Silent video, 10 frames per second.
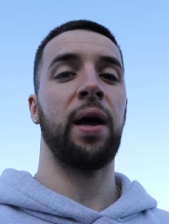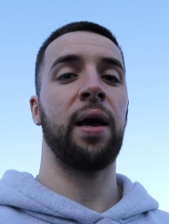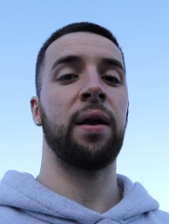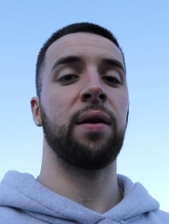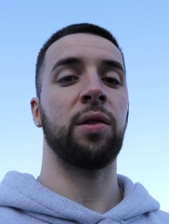
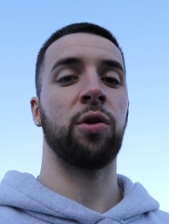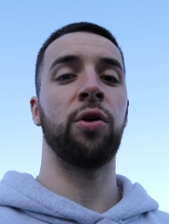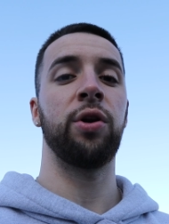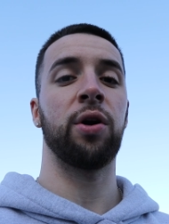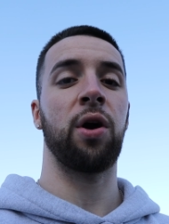and
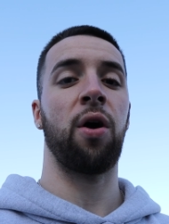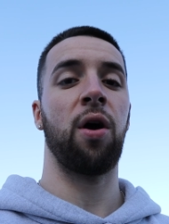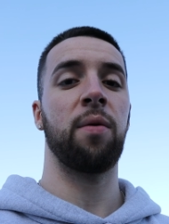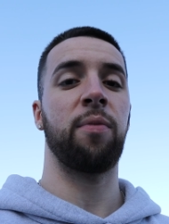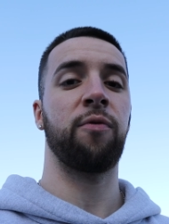learn your
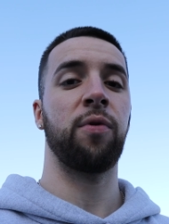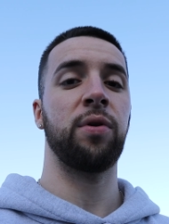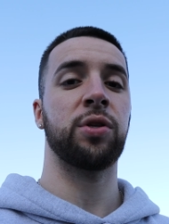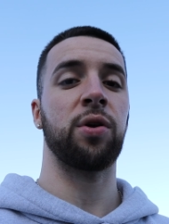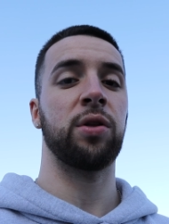car before
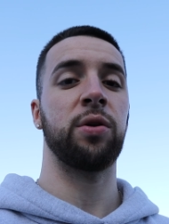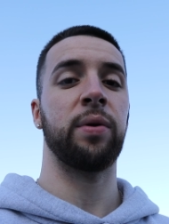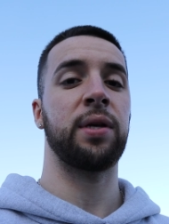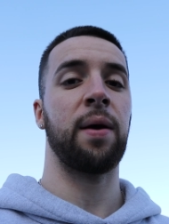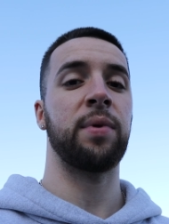you start to
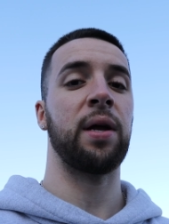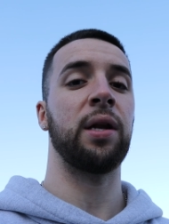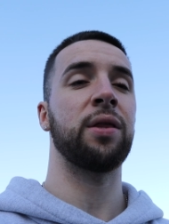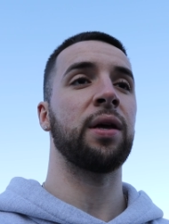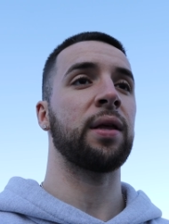attempt
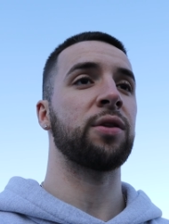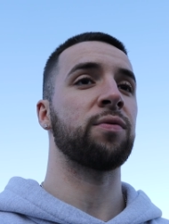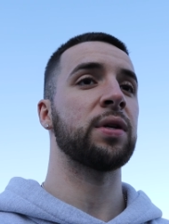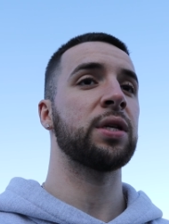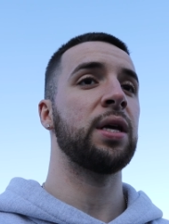anything that's
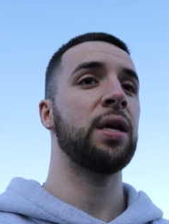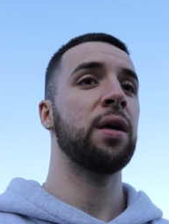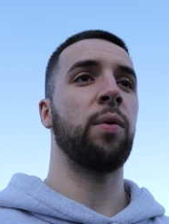risky.